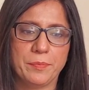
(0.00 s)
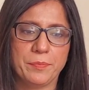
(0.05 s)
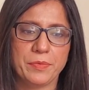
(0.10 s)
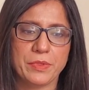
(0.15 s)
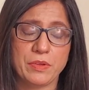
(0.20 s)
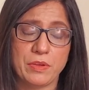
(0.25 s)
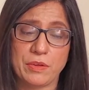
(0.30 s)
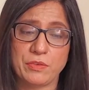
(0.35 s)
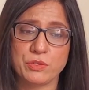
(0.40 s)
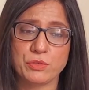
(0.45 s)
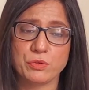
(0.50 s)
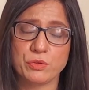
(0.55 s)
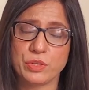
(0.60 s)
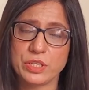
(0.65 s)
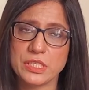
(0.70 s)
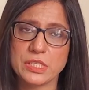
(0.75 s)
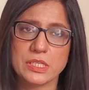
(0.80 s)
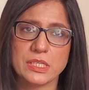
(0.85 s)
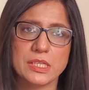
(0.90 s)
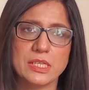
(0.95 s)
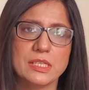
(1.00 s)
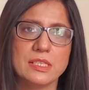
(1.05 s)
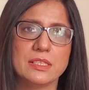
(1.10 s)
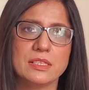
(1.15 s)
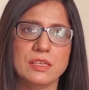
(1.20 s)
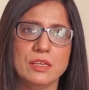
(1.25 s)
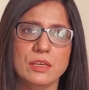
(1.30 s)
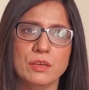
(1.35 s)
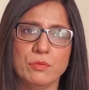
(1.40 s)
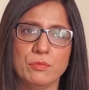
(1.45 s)
we have to critically
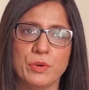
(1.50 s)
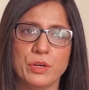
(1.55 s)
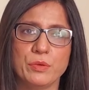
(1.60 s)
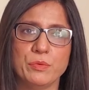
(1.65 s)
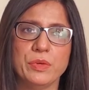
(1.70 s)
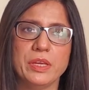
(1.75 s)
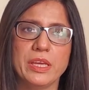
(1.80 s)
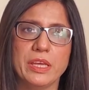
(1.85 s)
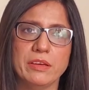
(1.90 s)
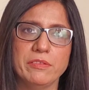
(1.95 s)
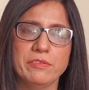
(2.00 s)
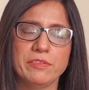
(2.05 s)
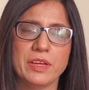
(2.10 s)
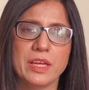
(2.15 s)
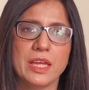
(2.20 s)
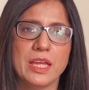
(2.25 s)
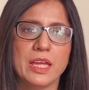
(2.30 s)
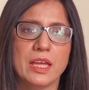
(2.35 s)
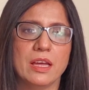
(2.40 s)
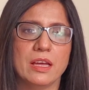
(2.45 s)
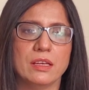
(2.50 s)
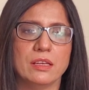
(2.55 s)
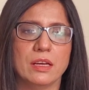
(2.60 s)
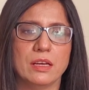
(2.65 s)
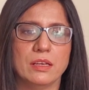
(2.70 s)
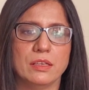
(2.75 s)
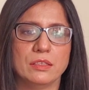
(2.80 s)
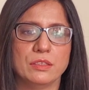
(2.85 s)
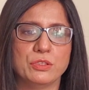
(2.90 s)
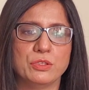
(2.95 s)
see what we give.
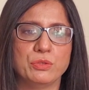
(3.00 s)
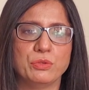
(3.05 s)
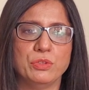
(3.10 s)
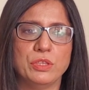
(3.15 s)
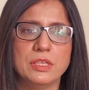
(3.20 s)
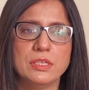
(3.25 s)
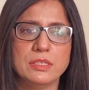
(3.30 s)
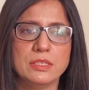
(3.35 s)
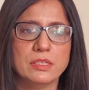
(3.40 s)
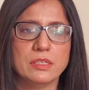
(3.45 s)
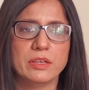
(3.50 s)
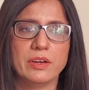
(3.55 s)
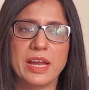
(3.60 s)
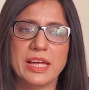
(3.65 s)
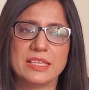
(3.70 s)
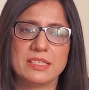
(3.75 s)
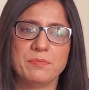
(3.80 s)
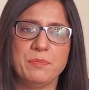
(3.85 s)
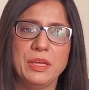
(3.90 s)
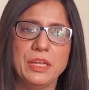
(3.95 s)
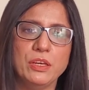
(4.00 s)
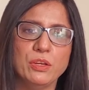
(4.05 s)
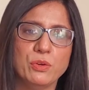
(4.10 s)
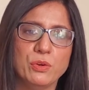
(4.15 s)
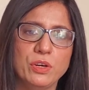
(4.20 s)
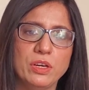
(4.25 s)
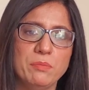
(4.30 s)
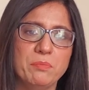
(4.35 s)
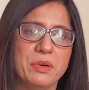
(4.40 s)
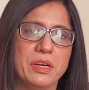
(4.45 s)
So this year has been
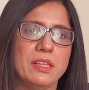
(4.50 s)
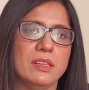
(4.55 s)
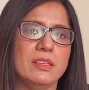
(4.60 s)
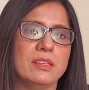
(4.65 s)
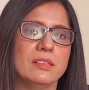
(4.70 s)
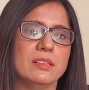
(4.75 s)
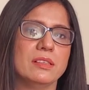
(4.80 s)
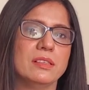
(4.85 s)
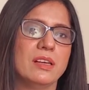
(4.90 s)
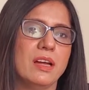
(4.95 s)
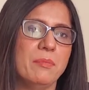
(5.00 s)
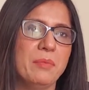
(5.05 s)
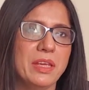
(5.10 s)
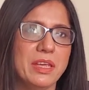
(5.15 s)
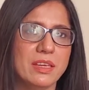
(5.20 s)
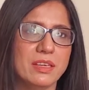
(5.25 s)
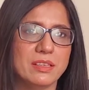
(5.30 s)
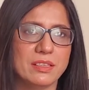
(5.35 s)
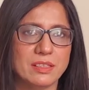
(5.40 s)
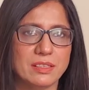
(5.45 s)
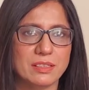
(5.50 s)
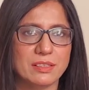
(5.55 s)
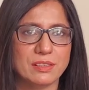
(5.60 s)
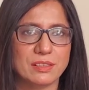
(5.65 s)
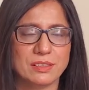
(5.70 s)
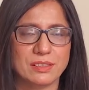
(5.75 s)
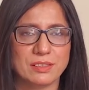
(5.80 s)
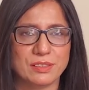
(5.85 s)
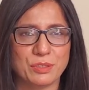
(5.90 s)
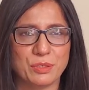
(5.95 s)
good, but the coming year
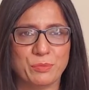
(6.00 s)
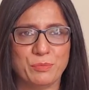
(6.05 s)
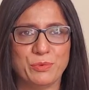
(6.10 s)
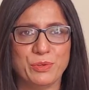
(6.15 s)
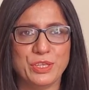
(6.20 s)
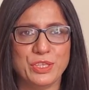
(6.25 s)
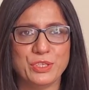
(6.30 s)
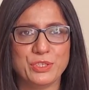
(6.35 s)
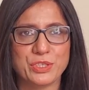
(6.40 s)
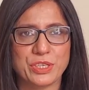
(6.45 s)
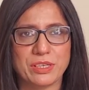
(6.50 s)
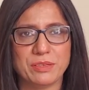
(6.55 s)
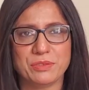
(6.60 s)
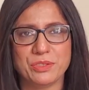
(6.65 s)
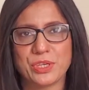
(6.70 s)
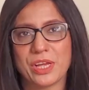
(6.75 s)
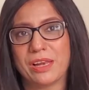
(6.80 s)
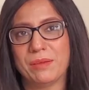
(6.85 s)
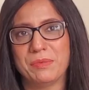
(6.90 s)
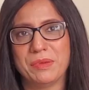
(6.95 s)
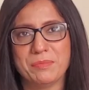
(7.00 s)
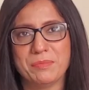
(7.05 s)
hopefully shall be